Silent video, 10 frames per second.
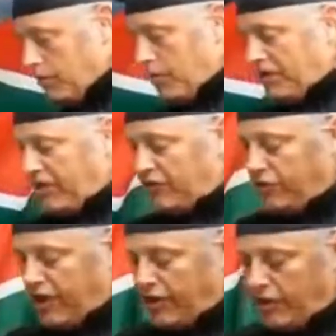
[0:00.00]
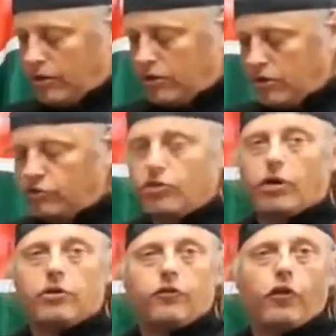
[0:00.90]
mix that together, it
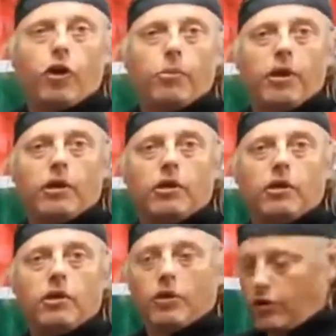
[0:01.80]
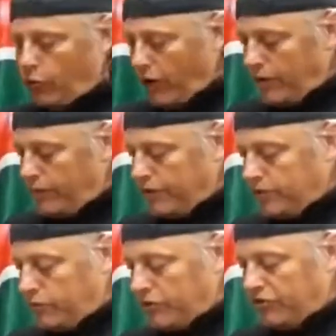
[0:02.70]
starts foaming quite a
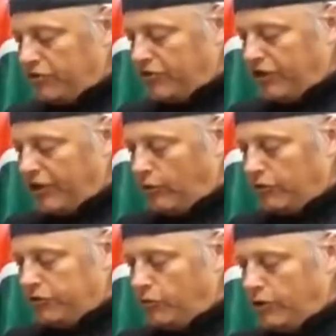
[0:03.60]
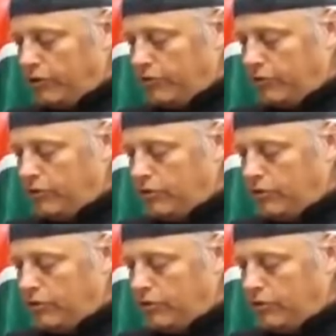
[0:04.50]
bit, which is exactly what you want.